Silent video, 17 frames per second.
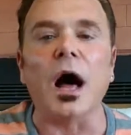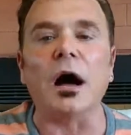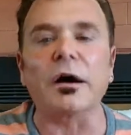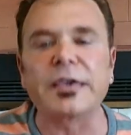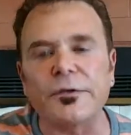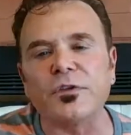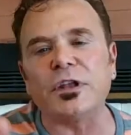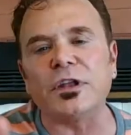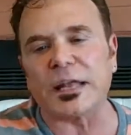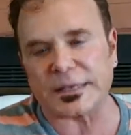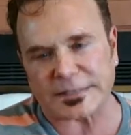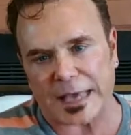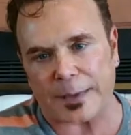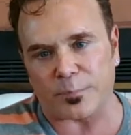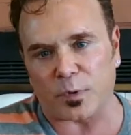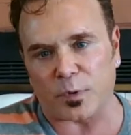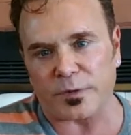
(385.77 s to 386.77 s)
I'll give you an
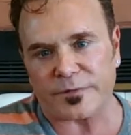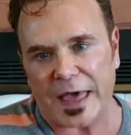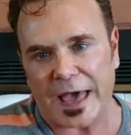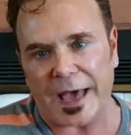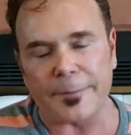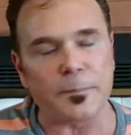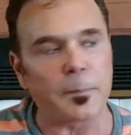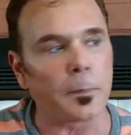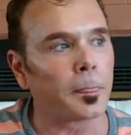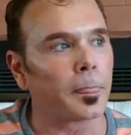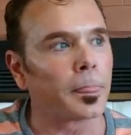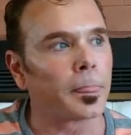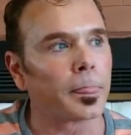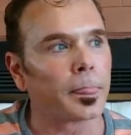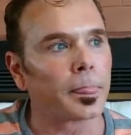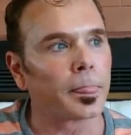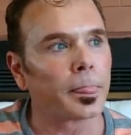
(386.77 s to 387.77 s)
example of that.
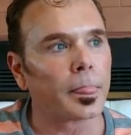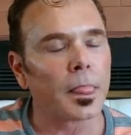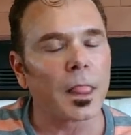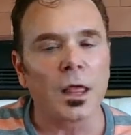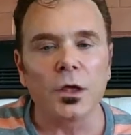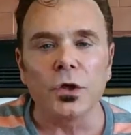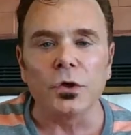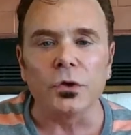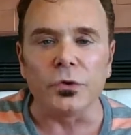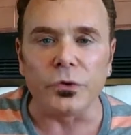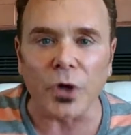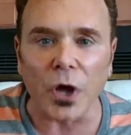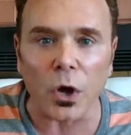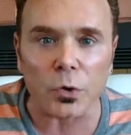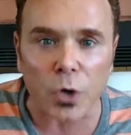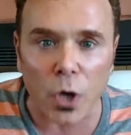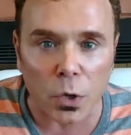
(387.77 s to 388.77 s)

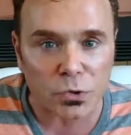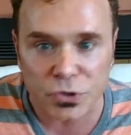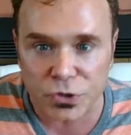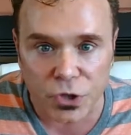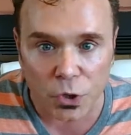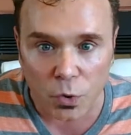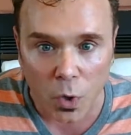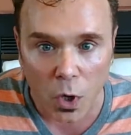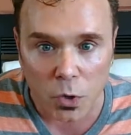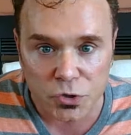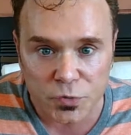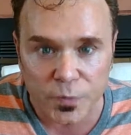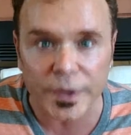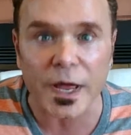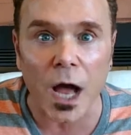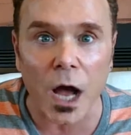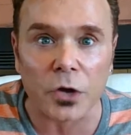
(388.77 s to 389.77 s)
Don't go to the
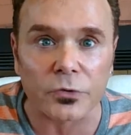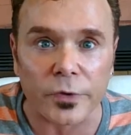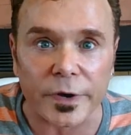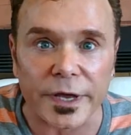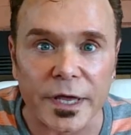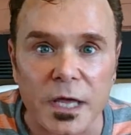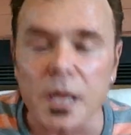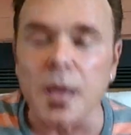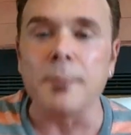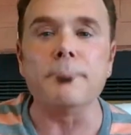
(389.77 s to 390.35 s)
grocery hungry.